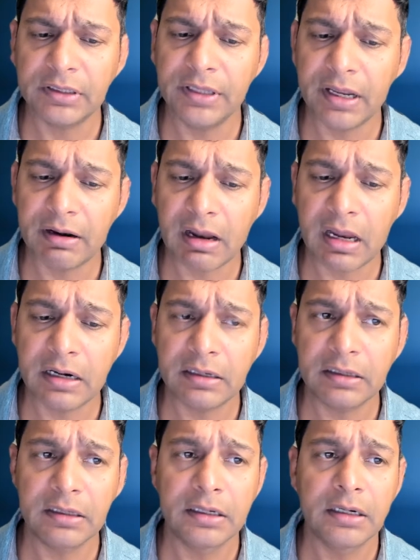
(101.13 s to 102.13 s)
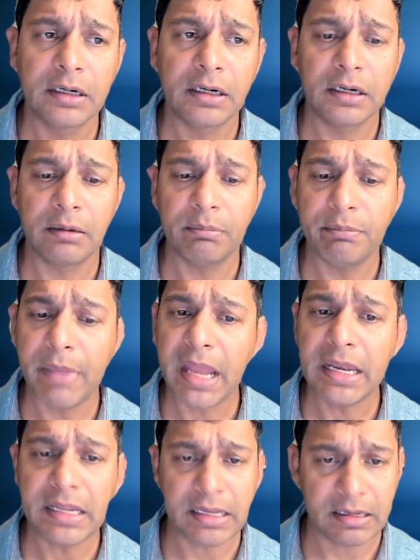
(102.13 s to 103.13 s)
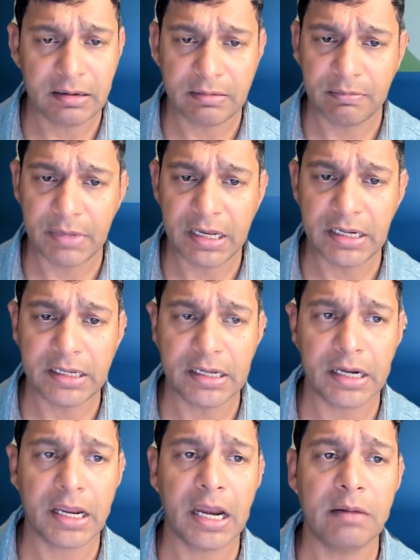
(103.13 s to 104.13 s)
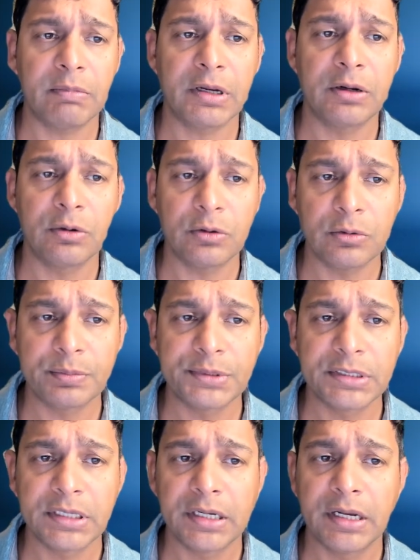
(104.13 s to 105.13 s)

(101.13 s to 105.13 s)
There are many academic groups,